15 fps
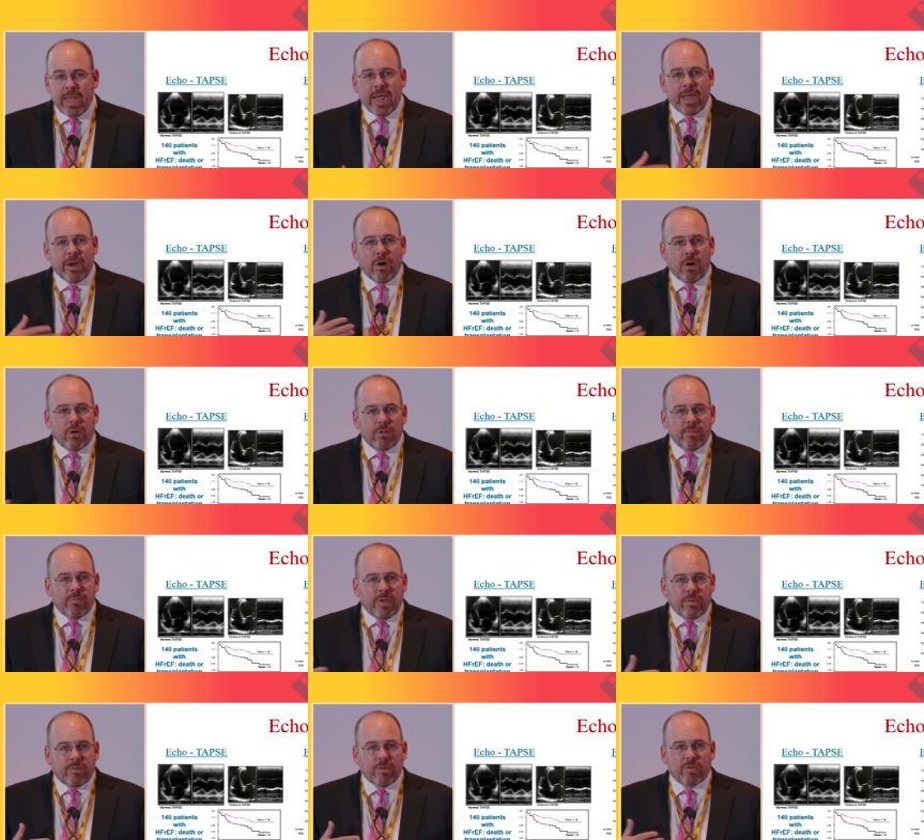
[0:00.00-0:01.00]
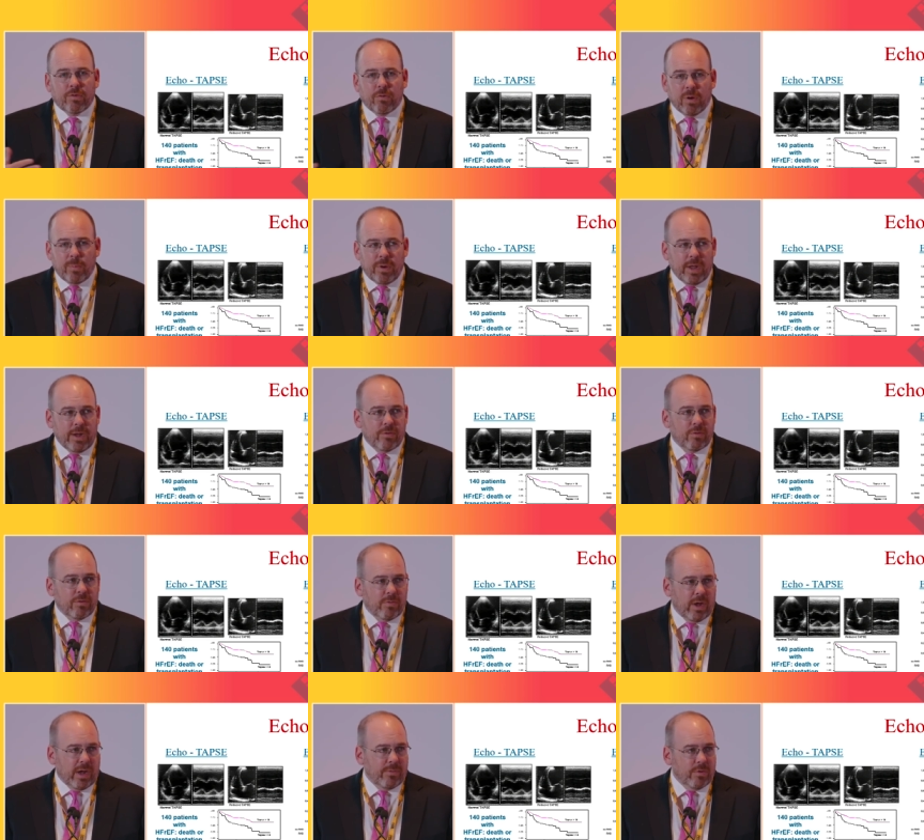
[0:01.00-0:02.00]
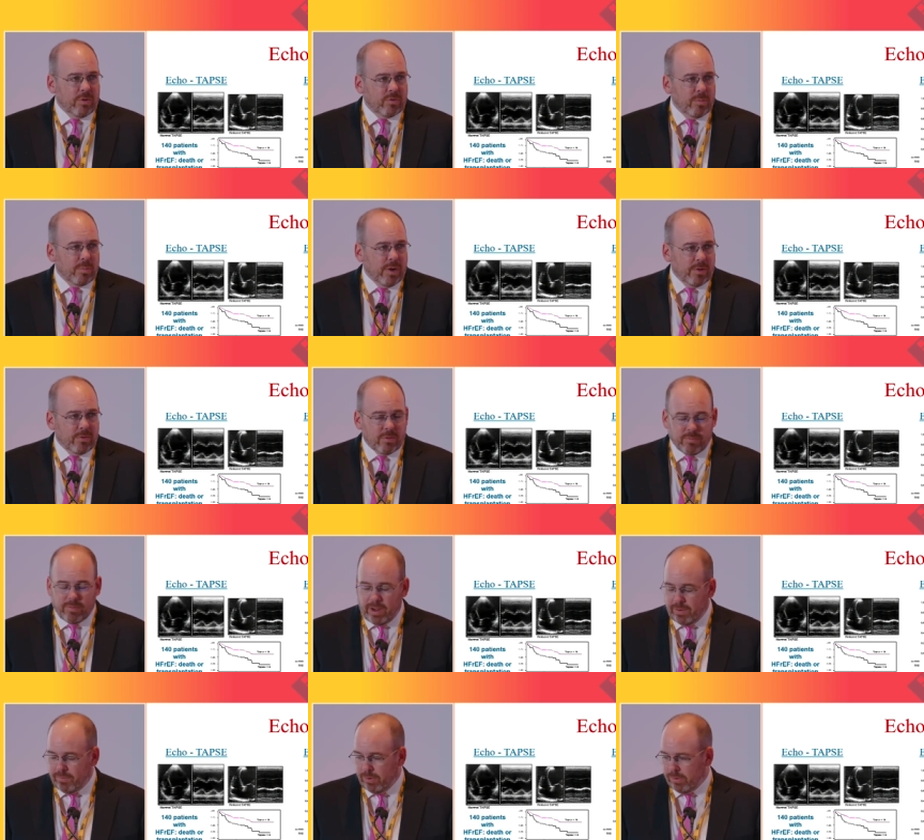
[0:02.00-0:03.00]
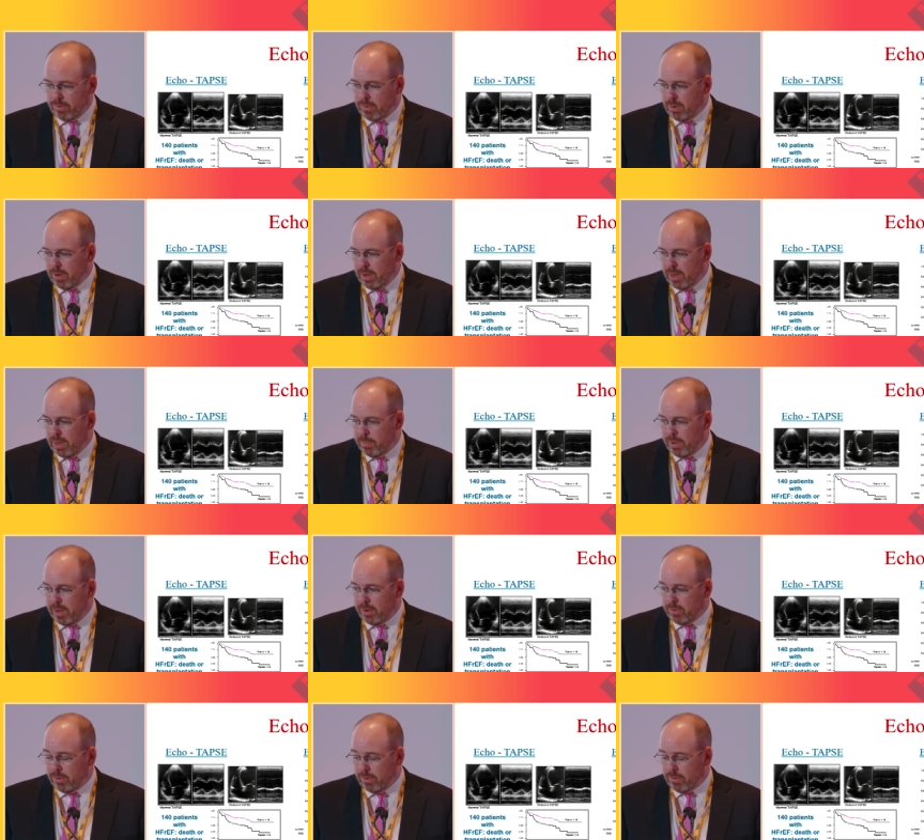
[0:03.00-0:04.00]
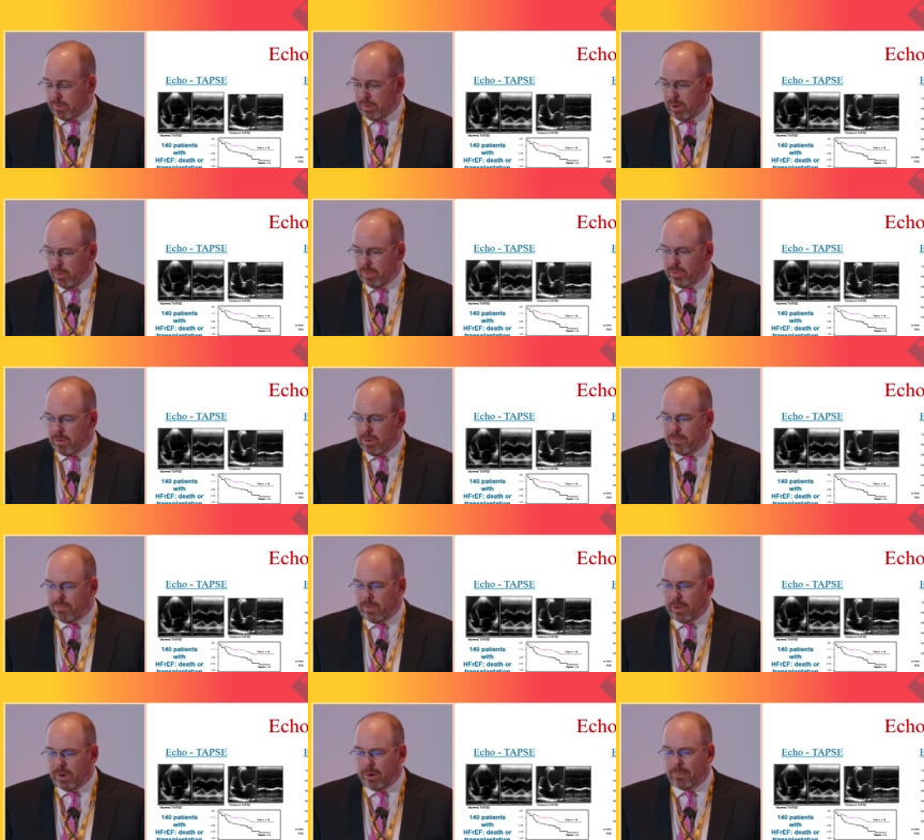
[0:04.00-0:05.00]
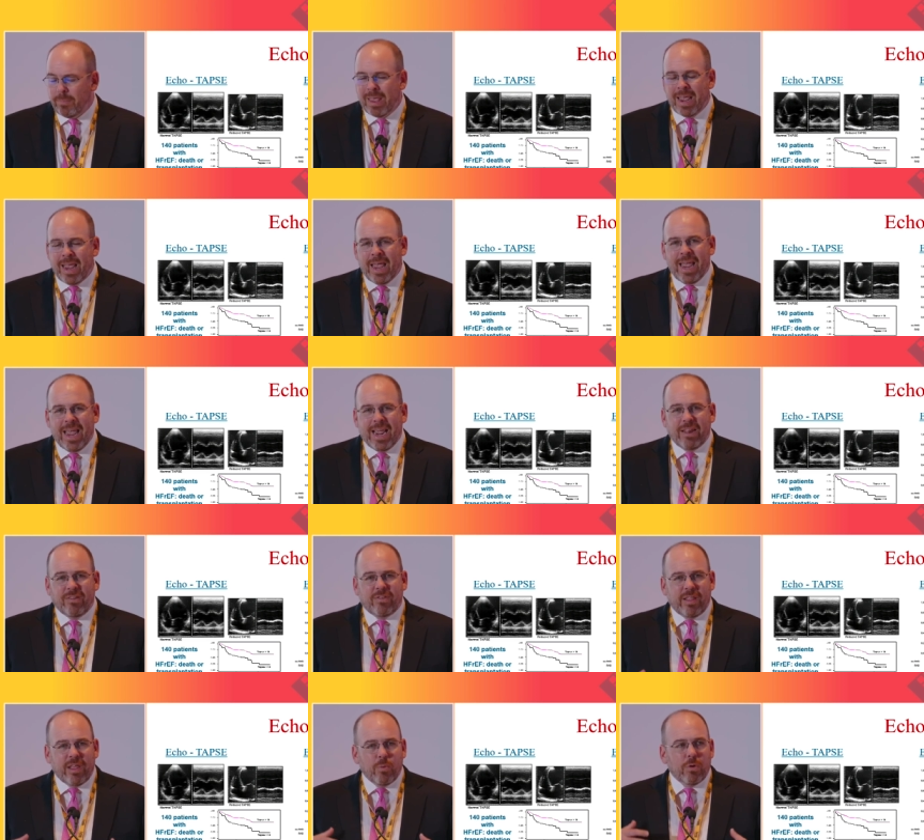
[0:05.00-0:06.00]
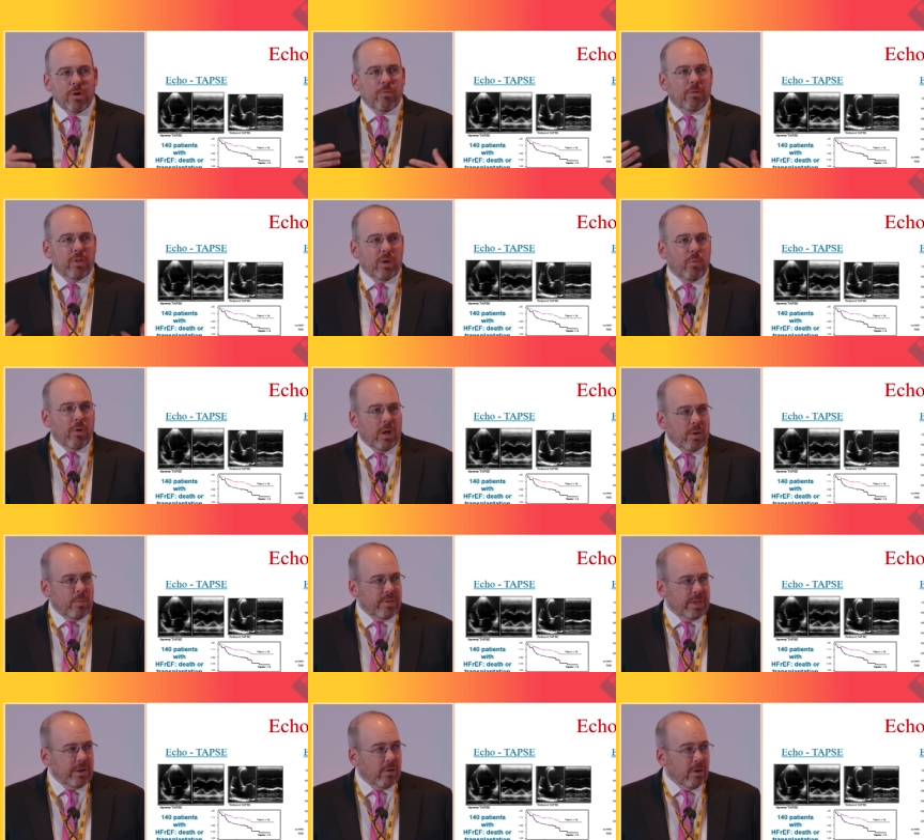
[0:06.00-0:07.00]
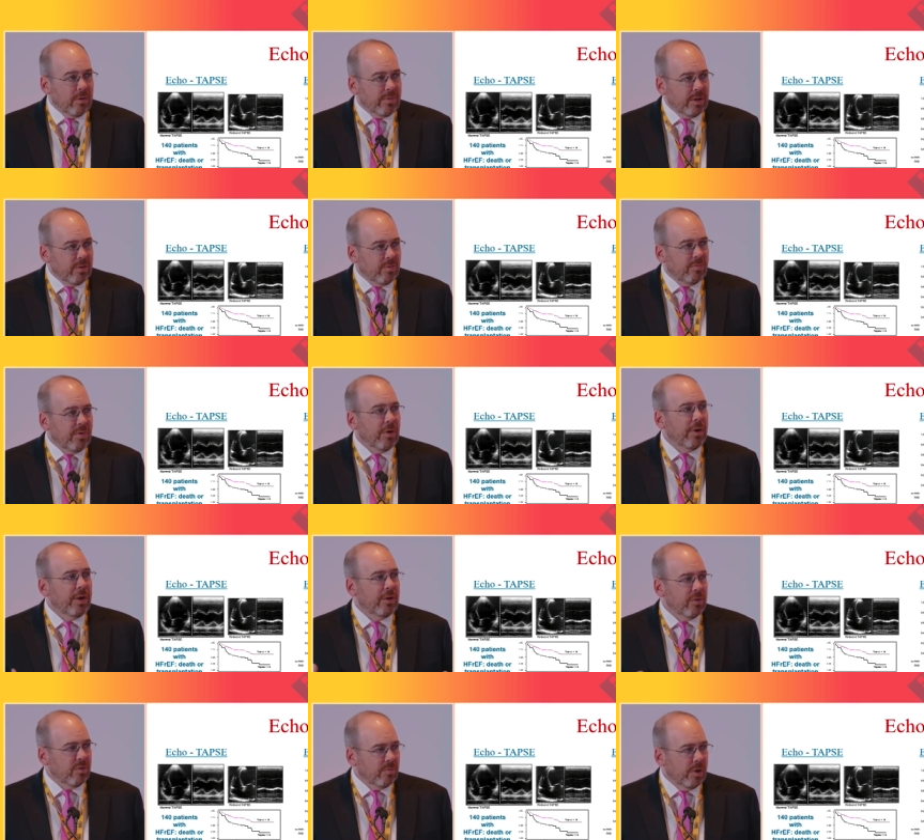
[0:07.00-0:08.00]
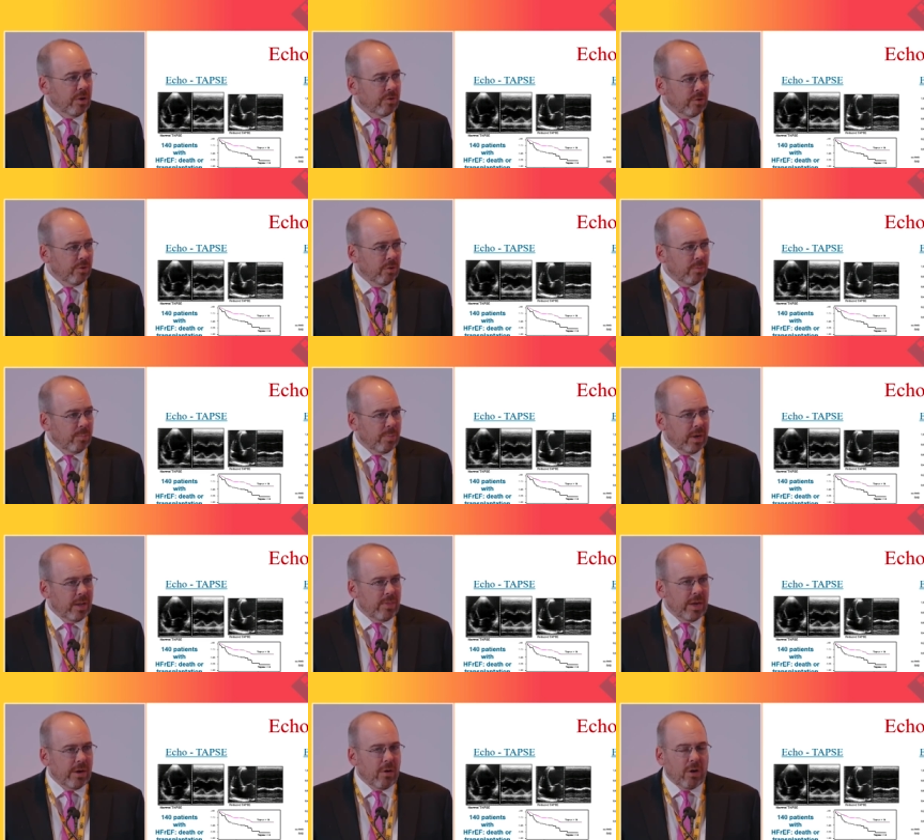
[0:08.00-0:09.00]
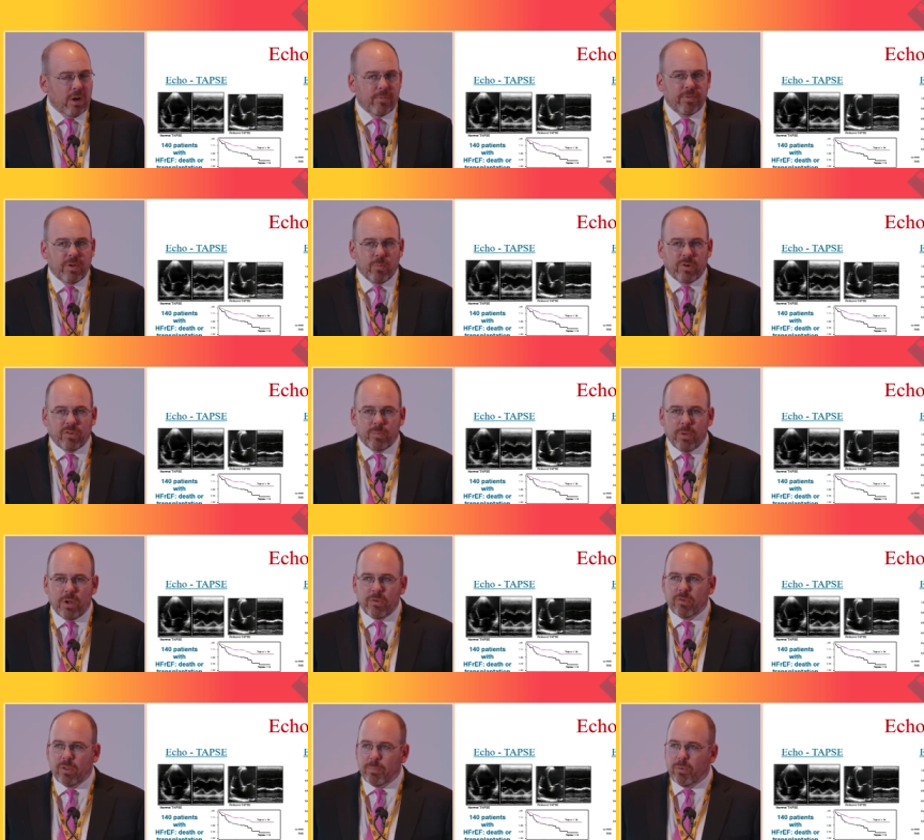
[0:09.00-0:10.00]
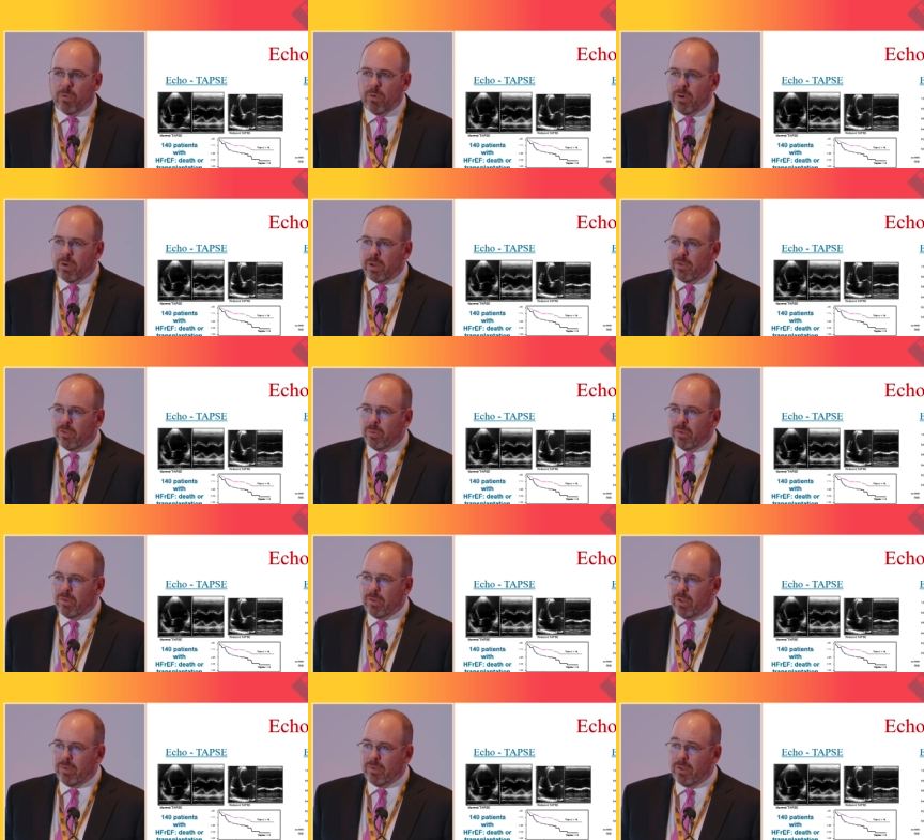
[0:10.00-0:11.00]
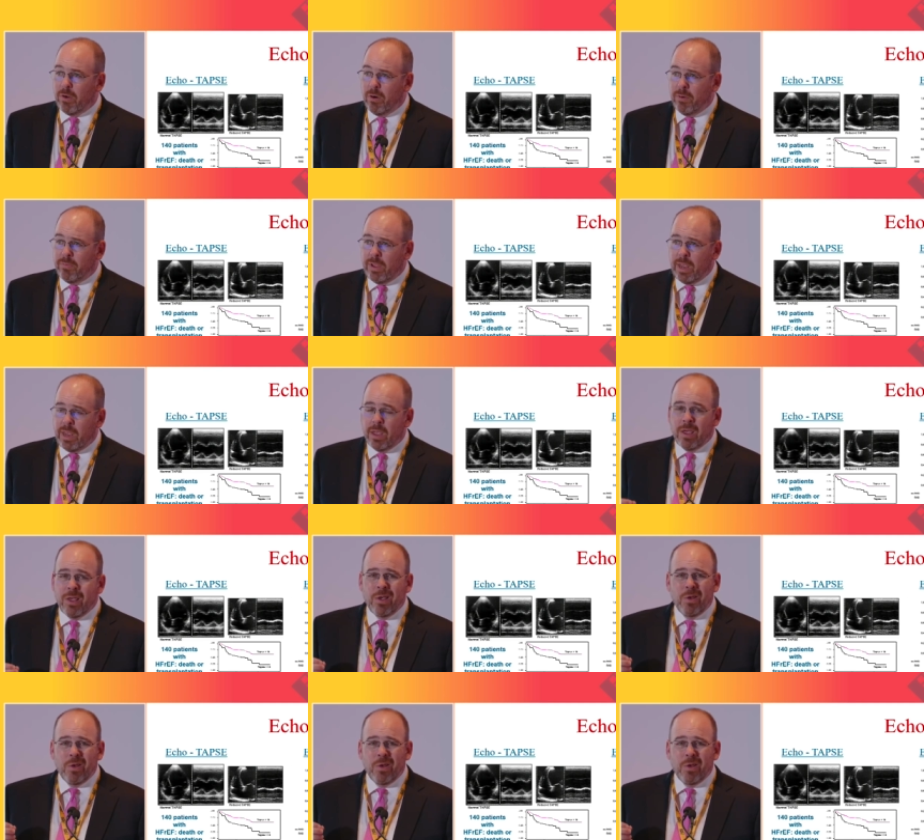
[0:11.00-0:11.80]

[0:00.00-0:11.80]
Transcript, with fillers: And all of these discriminate survivors from non survivors uh, in patients uh, with heart failure. And so they work really well when the RV is very dysfunctional. But I think often what's most important is to assess the RV